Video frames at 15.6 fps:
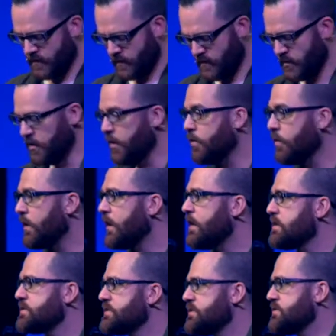Nowhere
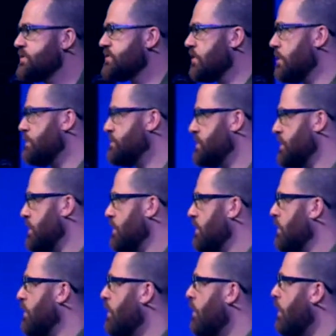else in Scripture
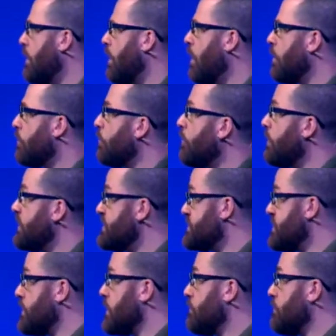or is there